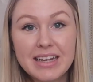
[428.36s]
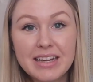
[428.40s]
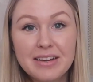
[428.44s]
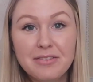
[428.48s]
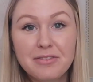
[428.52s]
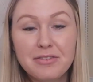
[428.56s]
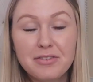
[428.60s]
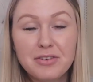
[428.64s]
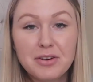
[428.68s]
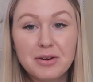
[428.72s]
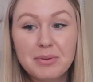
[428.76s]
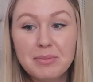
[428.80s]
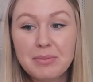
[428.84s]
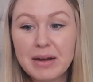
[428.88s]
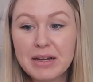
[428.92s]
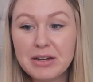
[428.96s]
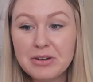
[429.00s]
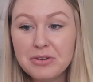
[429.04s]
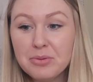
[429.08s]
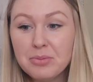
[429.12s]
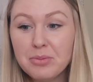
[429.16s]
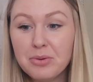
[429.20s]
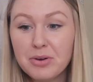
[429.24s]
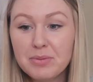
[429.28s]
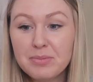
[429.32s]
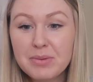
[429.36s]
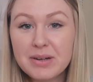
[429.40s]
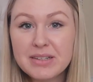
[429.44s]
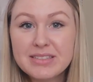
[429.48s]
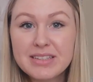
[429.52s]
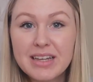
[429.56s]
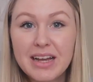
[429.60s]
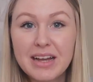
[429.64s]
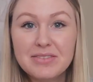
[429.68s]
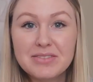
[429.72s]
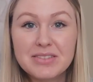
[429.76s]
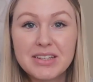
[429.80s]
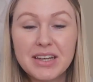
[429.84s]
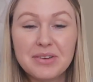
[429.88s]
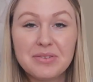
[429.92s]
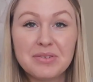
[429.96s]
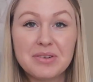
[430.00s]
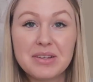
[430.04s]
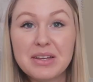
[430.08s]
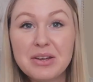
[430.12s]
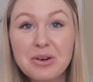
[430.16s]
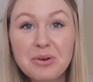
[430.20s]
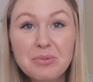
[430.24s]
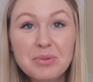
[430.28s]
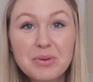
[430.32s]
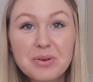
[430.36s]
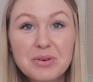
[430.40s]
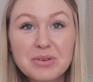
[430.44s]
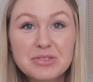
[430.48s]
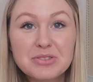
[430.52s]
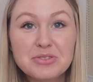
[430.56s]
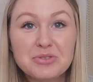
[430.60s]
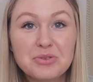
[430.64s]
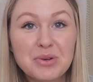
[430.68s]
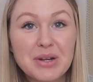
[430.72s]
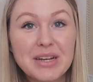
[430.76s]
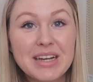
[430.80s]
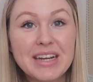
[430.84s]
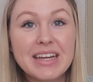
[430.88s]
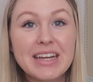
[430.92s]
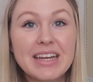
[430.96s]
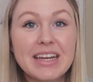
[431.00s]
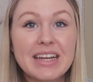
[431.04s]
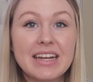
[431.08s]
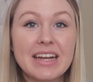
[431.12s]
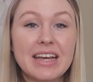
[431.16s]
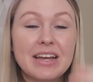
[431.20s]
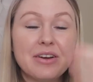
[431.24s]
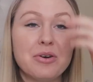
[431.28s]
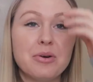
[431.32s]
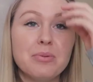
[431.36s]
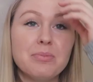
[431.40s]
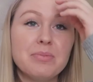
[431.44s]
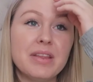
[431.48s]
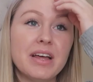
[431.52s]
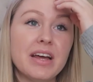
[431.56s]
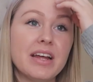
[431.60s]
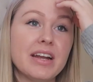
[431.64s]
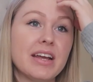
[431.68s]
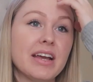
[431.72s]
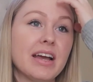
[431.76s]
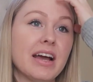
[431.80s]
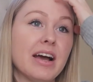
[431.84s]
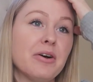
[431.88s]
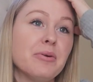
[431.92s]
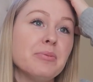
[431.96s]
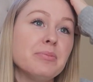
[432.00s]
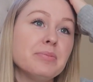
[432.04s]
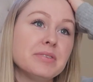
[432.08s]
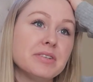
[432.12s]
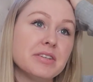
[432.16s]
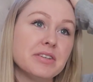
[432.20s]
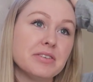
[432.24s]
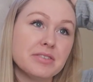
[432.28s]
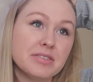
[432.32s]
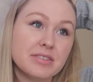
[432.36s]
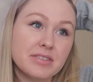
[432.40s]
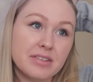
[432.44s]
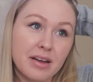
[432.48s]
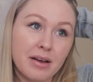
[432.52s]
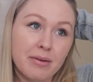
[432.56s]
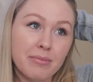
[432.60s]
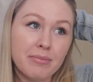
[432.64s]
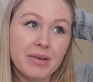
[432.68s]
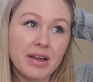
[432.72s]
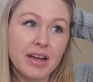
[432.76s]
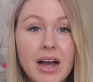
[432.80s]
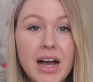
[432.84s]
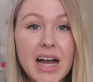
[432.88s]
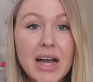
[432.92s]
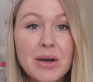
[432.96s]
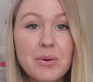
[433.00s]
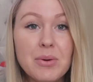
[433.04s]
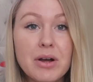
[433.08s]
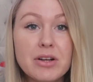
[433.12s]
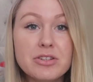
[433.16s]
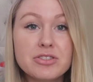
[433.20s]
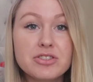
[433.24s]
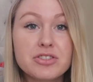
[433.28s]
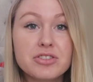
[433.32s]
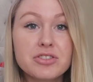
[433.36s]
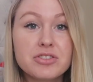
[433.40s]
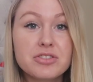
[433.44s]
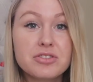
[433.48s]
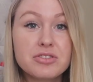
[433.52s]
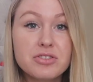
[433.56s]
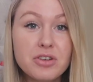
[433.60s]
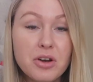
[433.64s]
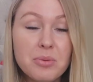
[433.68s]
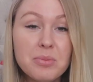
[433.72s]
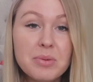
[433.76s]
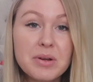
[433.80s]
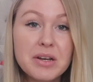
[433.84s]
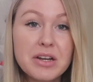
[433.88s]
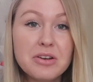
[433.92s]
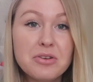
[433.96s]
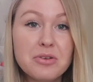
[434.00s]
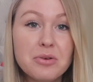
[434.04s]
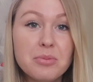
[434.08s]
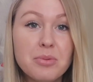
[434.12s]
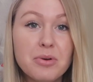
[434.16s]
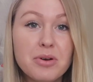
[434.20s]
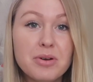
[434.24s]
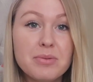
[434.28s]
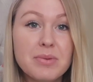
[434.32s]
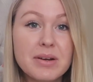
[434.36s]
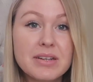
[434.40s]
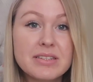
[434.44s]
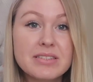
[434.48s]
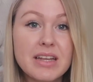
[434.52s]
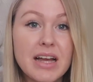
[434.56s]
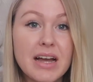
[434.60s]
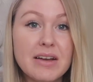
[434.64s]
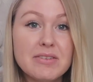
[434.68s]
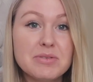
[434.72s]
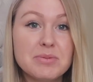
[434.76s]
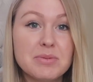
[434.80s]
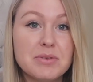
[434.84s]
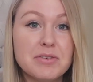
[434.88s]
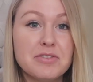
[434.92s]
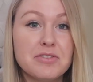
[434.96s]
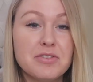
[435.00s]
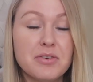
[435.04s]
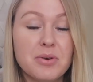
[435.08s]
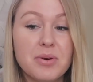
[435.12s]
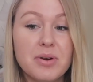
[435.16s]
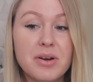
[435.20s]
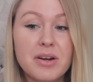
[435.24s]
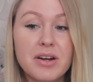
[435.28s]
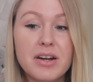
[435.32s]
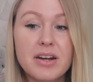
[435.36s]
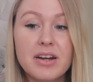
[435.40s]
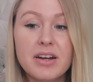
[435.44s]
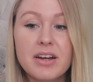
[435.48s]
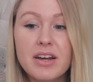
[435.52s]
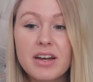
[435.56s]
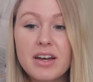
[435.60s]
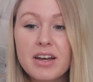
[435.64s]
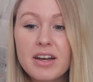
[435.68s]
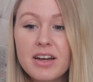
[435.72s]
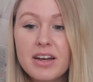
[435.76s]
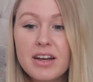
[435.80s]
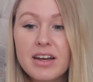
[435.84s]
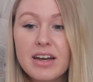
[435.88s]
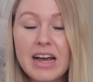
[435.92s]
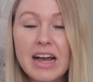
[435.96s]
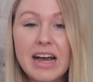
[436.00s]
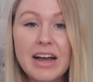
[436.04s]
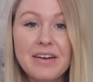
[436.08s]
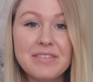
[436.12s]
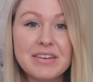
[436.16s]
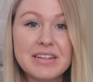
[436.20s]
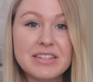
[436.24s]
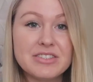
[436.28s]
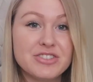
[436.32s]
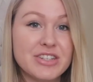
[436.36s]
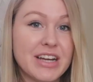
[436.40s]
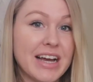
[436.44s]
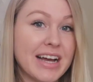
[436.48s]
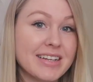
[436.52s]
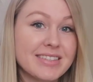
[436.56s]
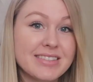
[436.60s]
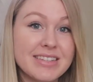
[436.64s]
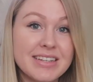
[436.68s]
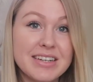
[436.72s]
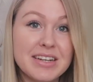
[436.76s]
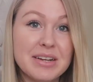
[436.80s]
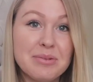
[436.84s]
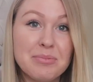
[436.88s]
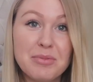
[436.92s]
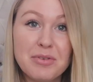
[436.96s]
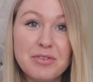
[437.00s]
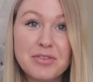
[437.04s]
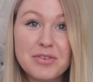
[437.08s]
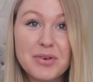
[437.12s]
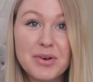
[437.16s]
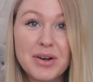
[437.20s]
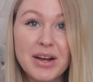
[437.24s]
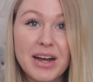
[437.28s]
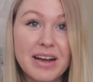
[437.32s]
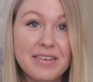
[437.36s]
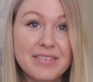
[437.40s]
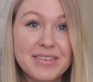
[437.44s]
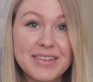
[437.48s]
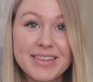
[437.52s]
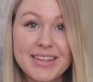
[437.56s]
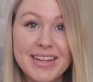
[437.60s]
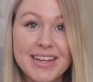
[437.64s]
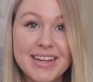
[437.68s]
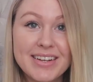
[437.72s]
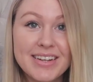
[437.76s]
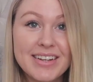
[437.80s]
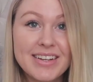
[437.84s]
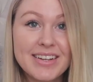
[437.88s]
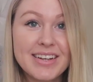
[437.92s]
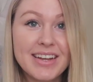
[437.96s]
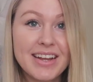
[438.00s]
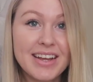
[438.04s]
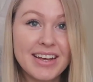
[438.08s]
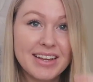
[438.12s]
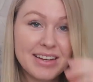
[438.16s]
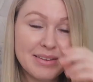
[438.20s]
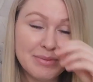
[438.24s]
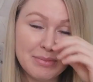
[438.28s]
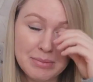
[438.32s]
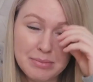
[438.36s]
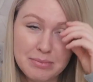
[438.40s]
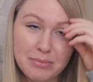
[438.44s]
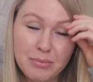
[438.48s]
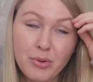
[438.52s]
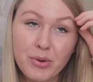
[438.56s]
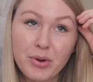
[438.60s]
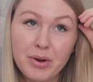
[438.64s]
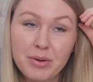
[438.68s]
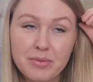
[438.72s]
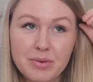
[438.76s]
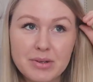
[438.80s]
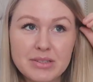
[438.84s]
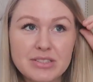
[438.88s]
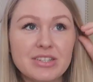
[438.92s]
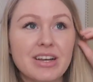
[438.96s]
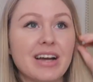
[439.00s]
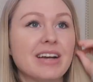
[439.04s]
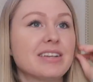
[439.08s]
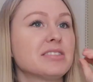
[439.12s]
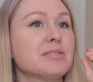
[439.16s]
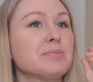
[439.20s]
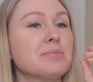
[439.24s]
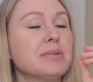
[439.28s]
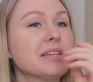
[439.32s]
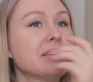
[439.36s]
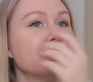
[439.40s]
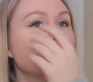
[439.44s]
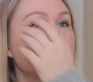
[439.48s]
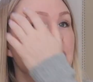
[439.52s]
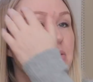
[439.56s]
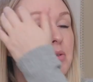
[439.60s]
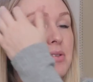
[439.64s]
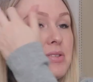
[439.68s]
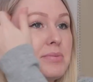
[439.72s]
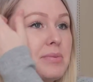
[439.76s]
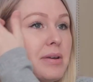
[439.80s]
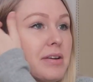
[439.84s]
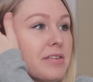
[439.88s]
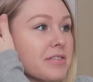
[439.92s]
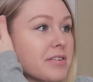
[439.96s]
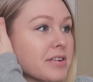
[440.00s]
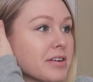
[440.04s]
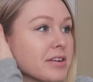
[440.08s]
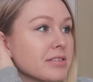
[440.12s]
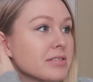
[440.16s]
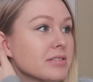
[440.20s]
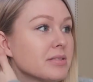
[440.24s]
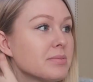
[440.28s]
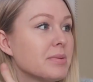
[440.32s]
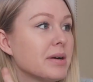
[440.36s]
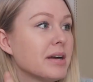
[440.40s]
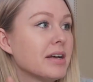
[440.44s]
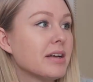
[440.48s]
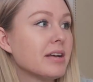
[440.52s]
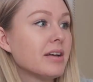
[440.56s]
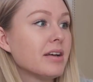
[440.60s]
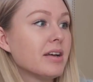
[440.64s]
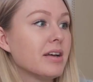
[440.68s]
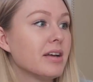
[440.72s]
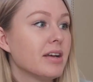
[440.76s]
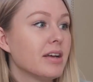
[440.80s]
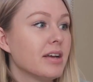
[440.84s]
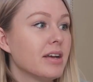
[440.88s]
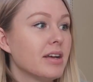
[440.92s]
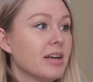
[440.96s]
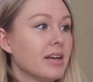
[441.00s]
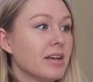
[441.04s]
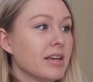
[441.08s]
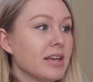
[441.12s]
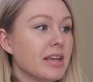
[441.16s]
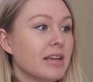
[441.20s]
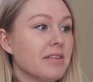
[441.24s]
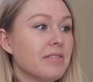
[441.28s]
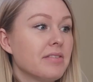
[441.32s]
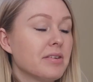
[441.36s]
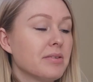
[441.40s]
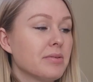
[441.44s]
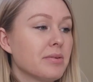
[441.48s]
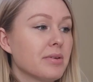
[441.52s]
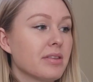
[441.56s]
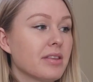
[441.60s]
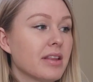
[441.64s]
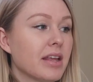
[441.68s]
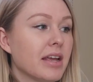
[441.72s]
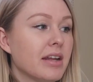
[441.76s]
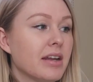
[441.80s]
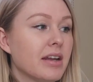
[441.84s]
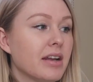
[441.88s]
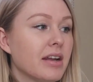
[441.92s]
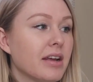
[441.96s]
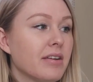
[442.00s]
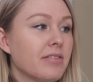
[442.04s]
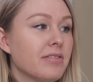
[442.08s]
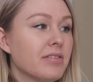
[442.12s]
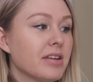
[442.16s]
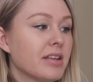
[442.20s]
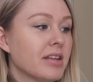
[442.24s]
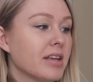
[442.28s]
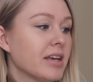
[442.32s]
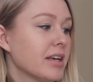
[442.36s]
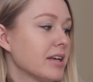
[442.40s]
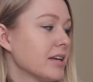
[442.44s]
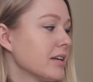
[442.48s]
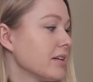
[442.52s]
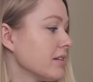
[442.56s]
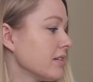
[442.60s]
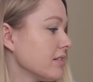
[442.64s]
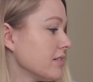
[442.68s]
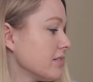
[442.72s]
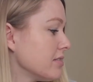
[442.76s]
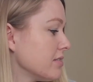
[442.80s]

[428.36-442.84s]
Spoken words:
it for my newborn must-haves. I really hope you enjoyed it, and I hope that it helped you some. I watched so many newborn must-haves before having Jackson and before having Landon, and more with Jackson because he was my first, but even with Landon, I feel like